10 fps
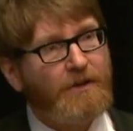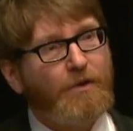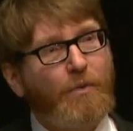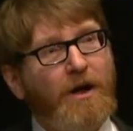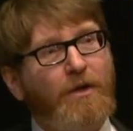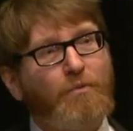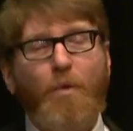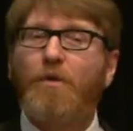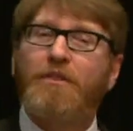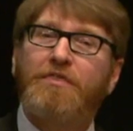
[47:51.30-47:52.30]
Well,
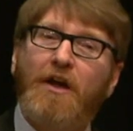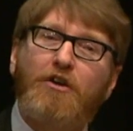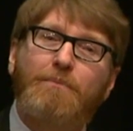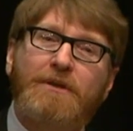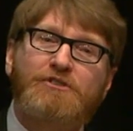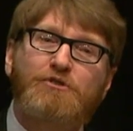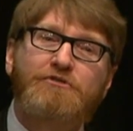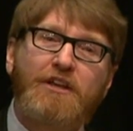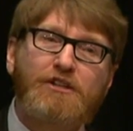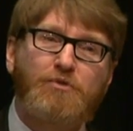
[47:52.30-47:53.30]
what would a therapist who
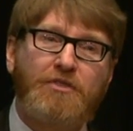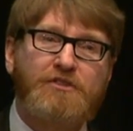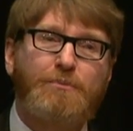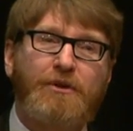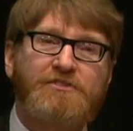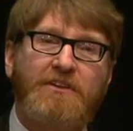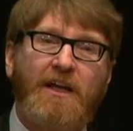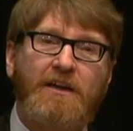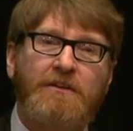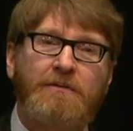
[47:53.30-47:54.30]
deals with this person
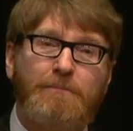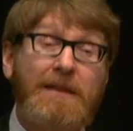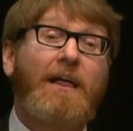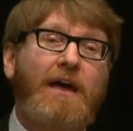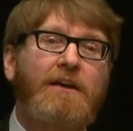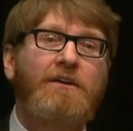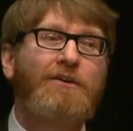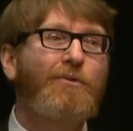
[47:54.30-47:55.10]
like be like?